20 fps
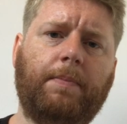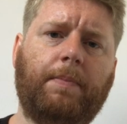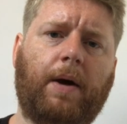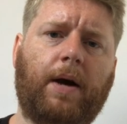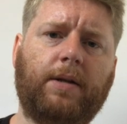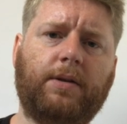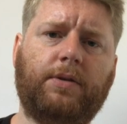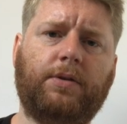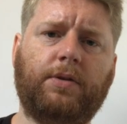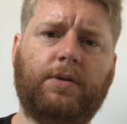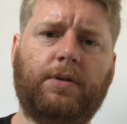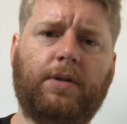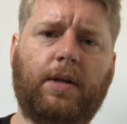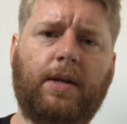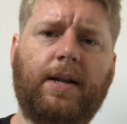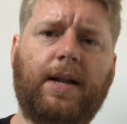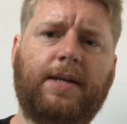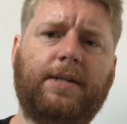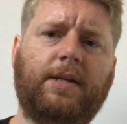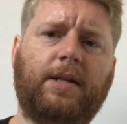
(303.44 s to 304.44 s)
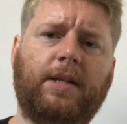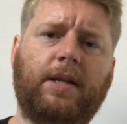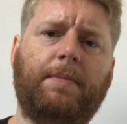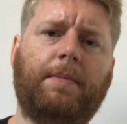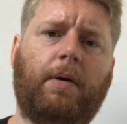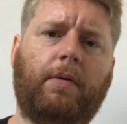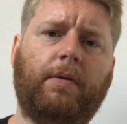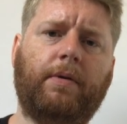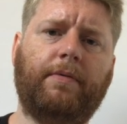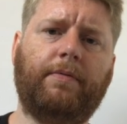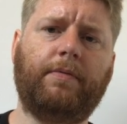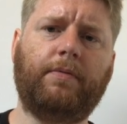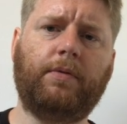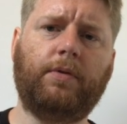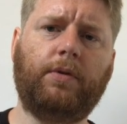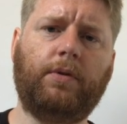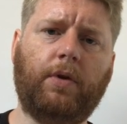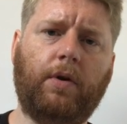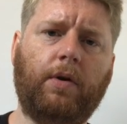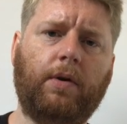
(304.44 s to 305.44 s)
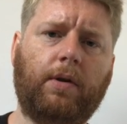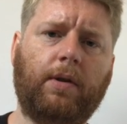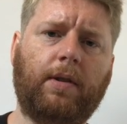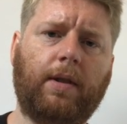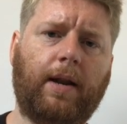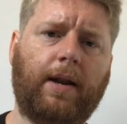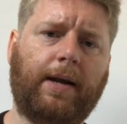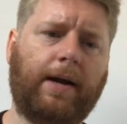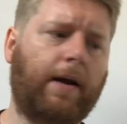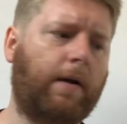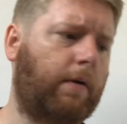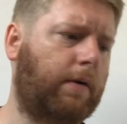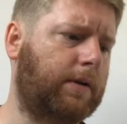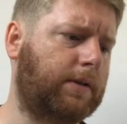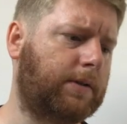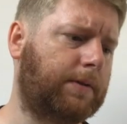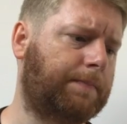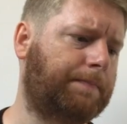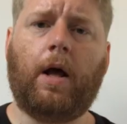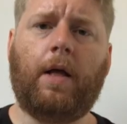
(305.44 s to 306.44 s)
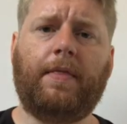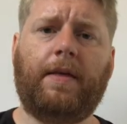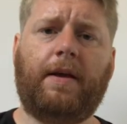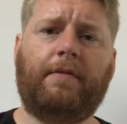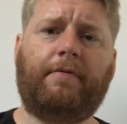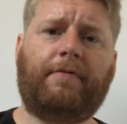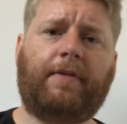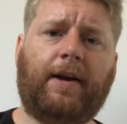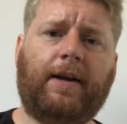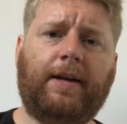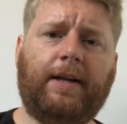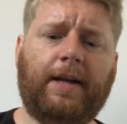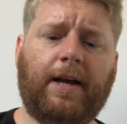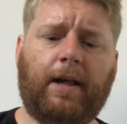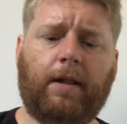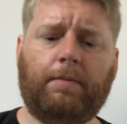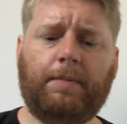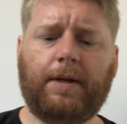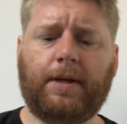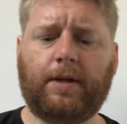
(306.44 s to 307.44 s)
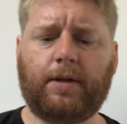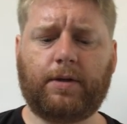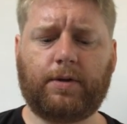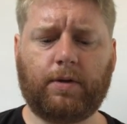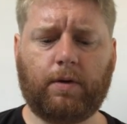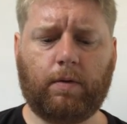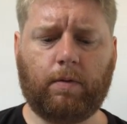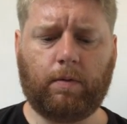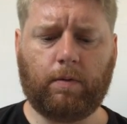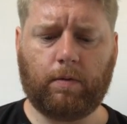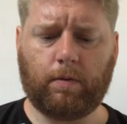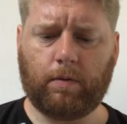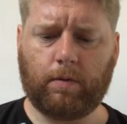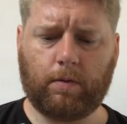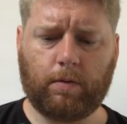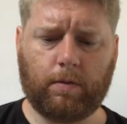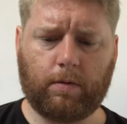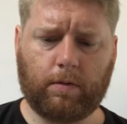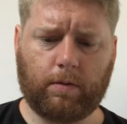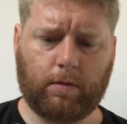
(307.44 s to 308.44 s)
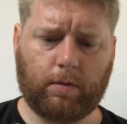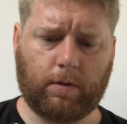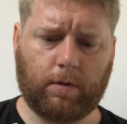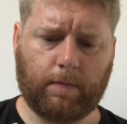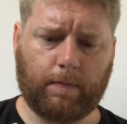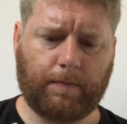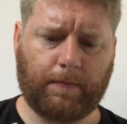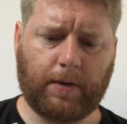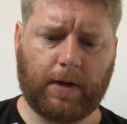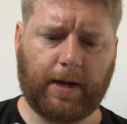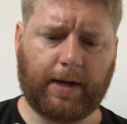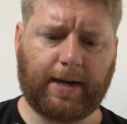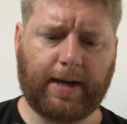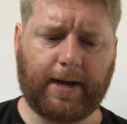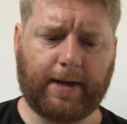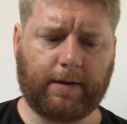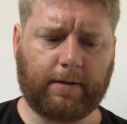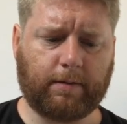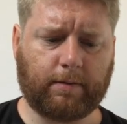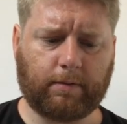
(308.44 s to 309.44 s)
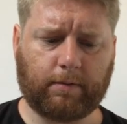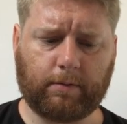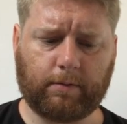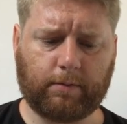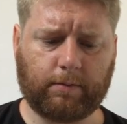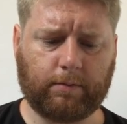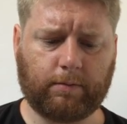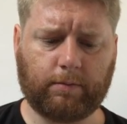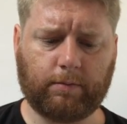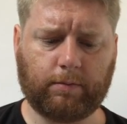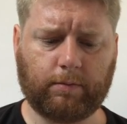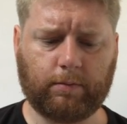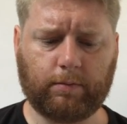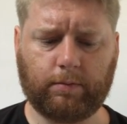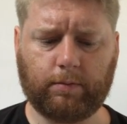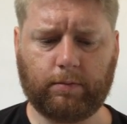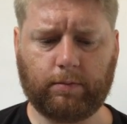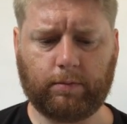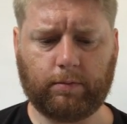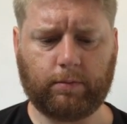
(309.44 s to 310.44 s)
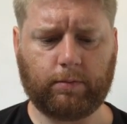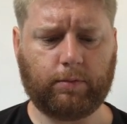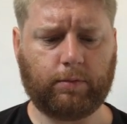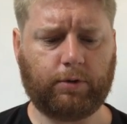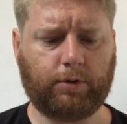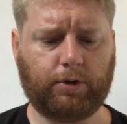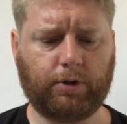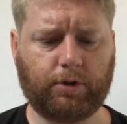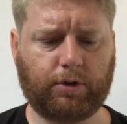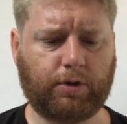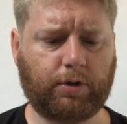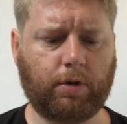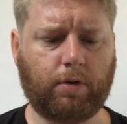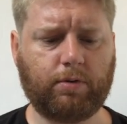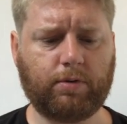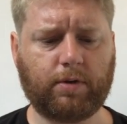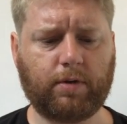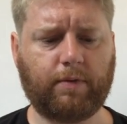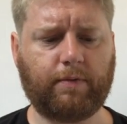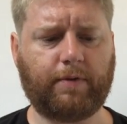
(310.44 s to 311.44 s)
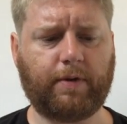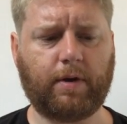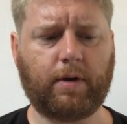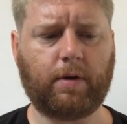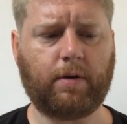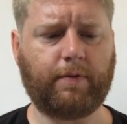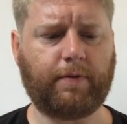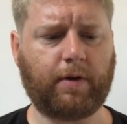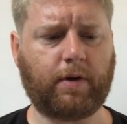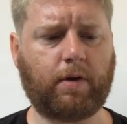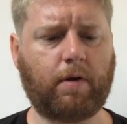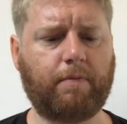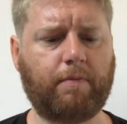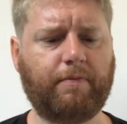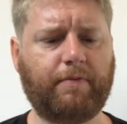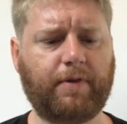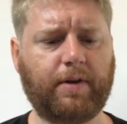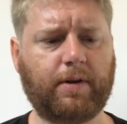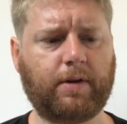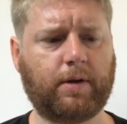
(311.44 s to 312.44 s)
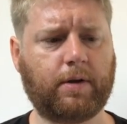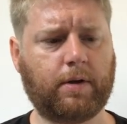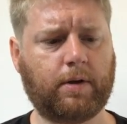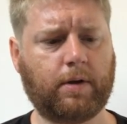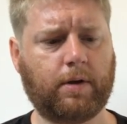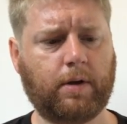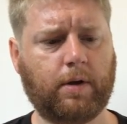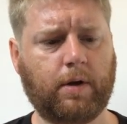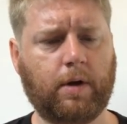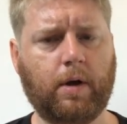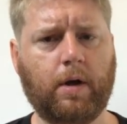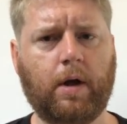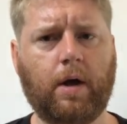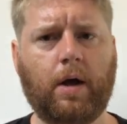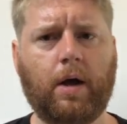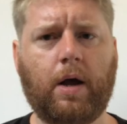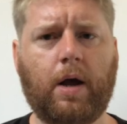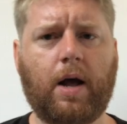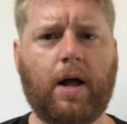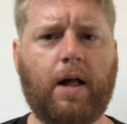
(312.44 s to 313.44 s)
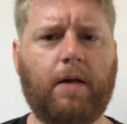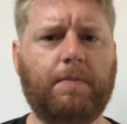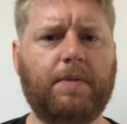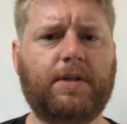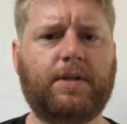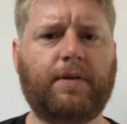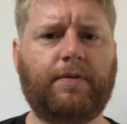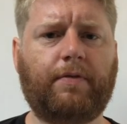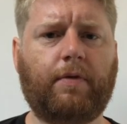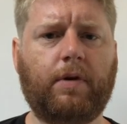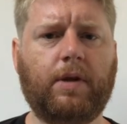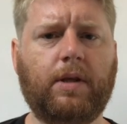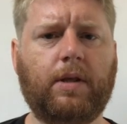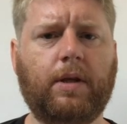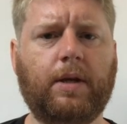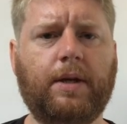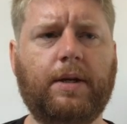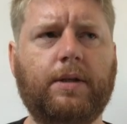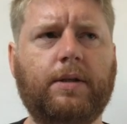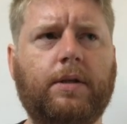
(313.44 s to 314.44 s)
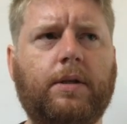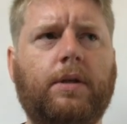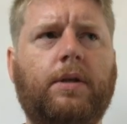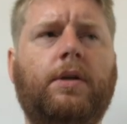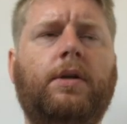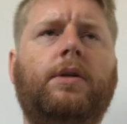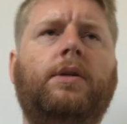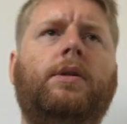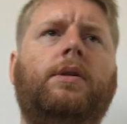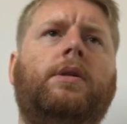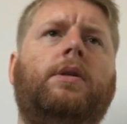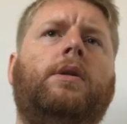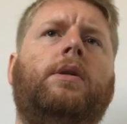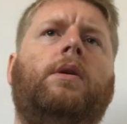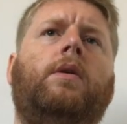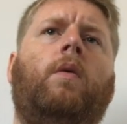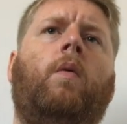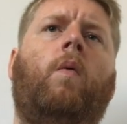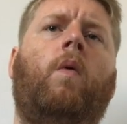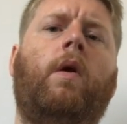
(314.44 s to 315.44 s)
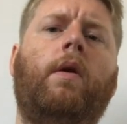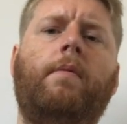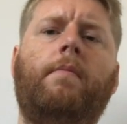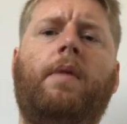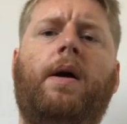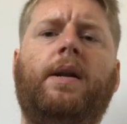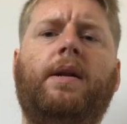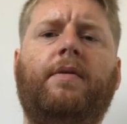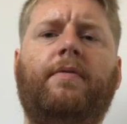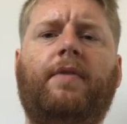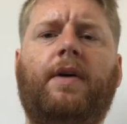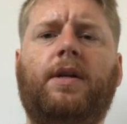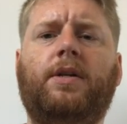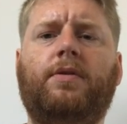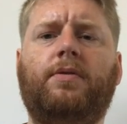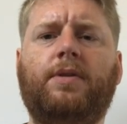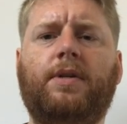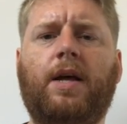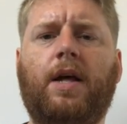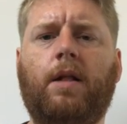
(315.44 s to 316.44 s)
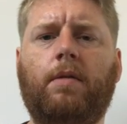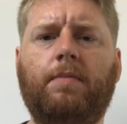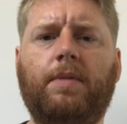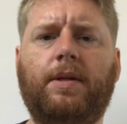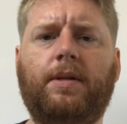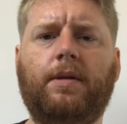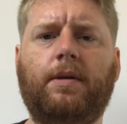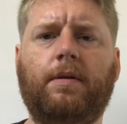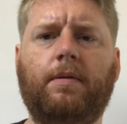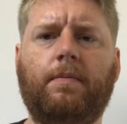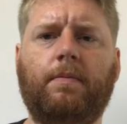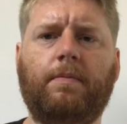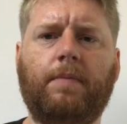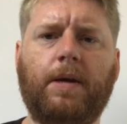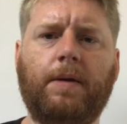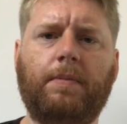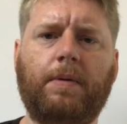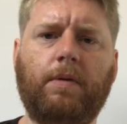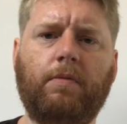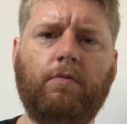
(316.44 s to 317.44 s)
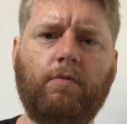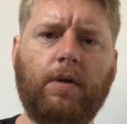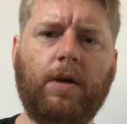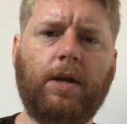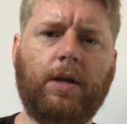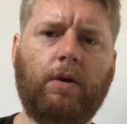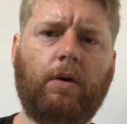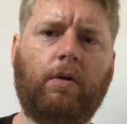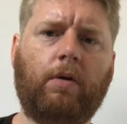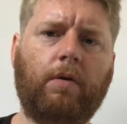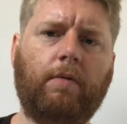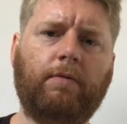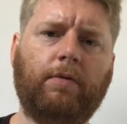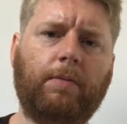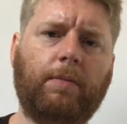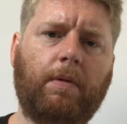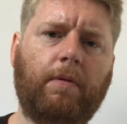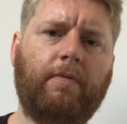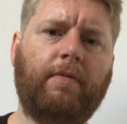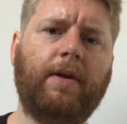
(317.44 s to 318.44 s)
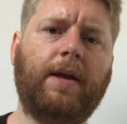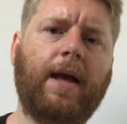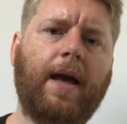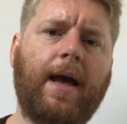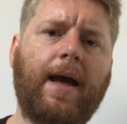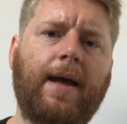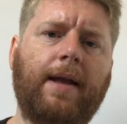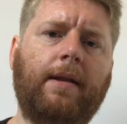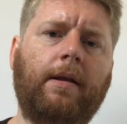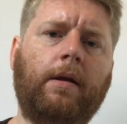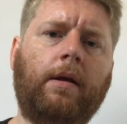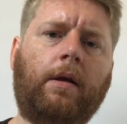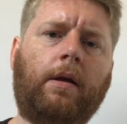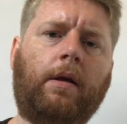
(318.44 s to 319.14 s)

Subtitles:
pads just to lessen the amount of dirt that I get on us. And then finally, helmet. So again, just chosen for comfort. Helmets are funny things because one manufacturer's helmet may be really uncomfortable for your head